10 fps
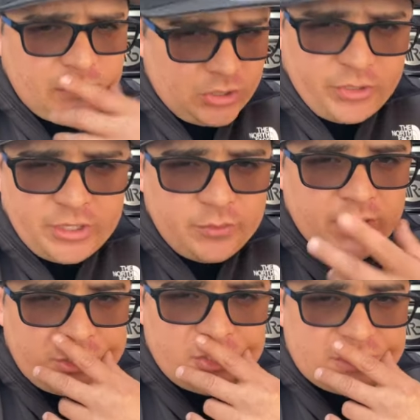you can do
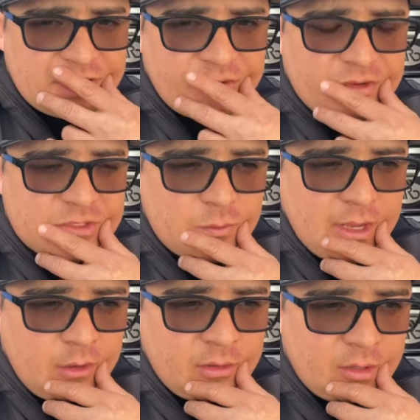it yourself as
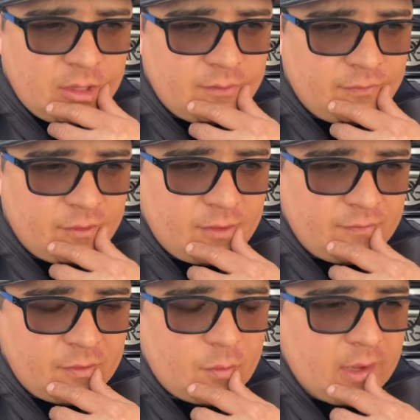well if
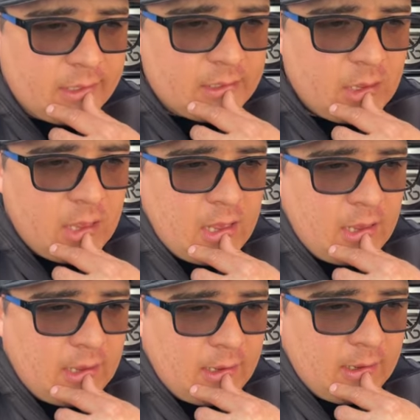if you want
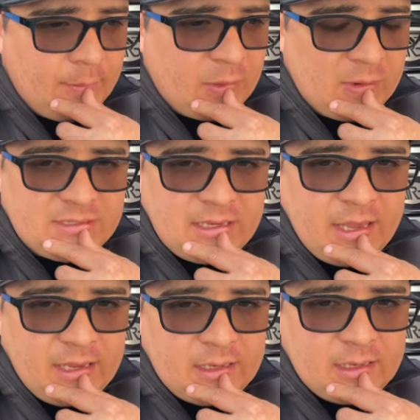uh, but once
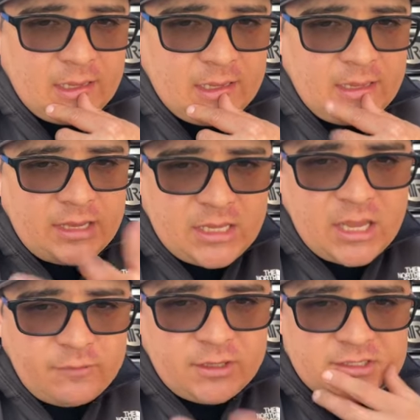again the the
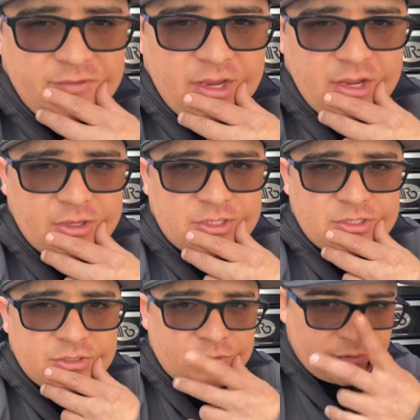idea of this video is
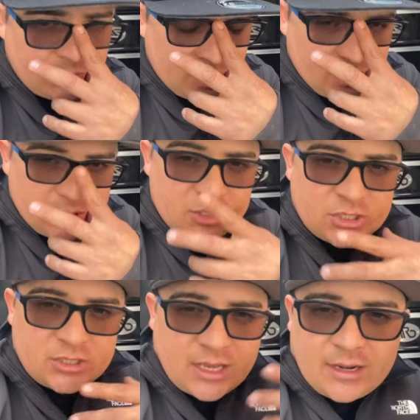to
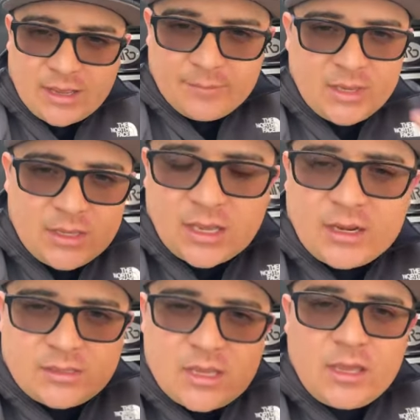just kind of i've been kind
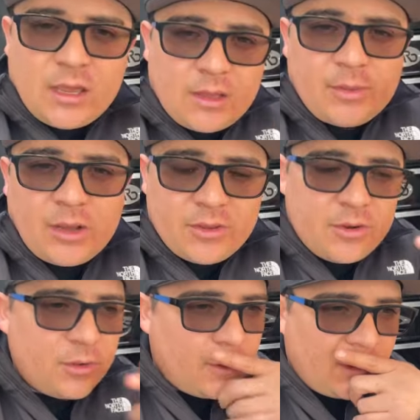of thinking about
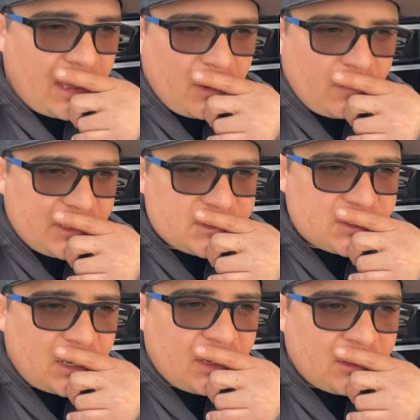you know how i
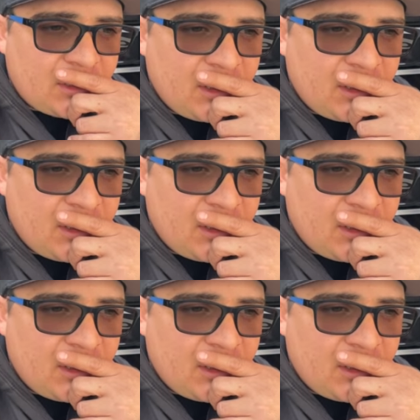start